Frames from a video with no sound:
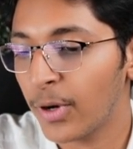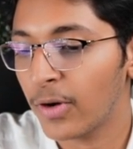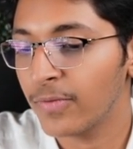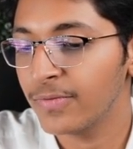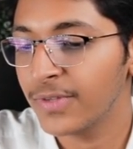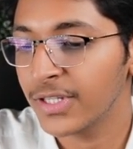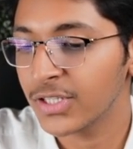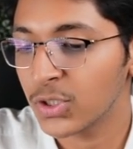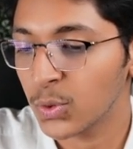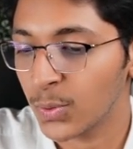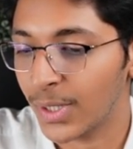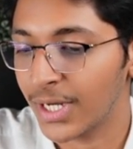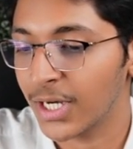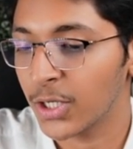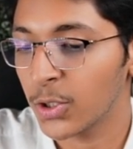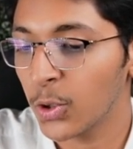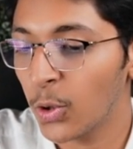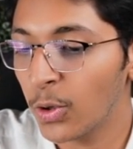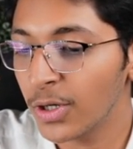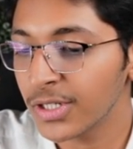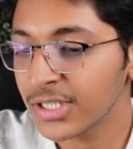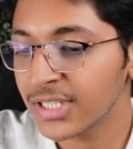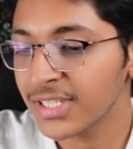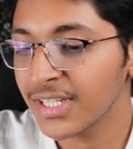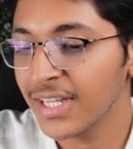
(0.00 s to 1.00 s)
of this one
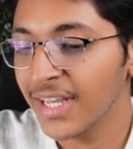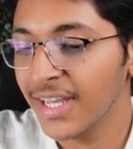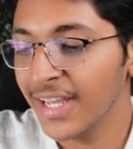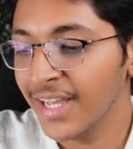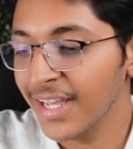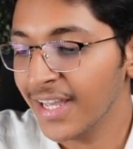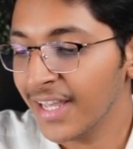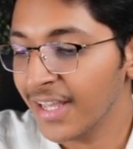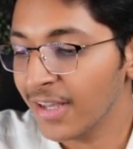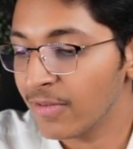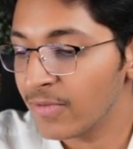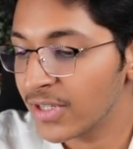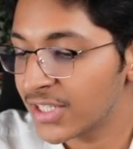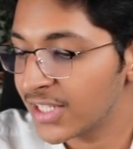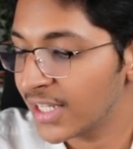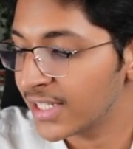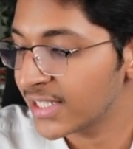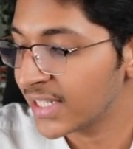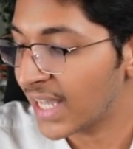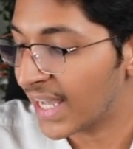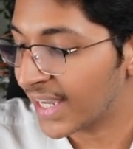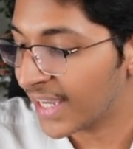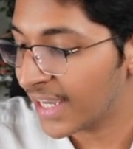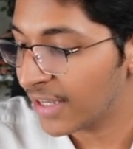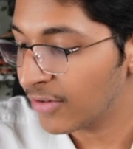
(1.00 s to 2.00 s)
course, which
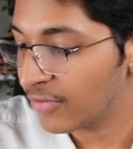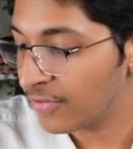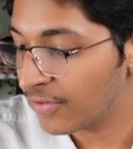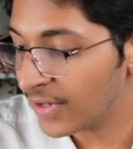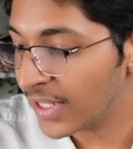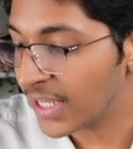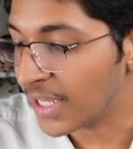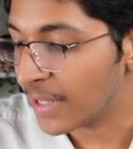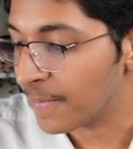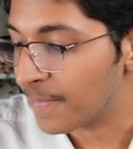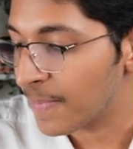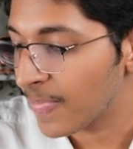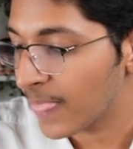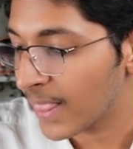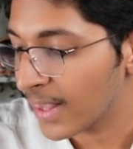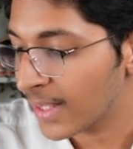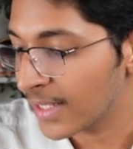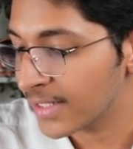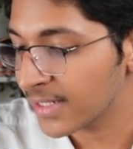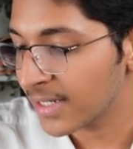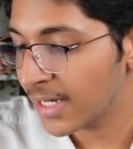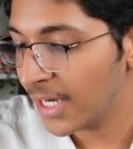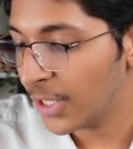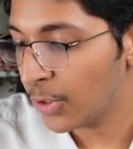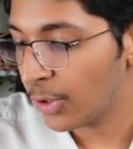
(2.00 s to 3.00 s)
is again free.
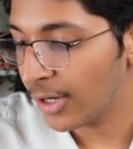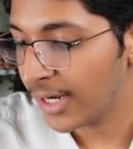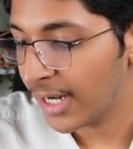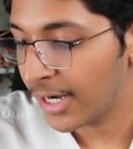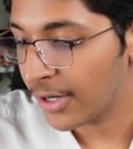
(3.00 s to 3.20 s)
Just click on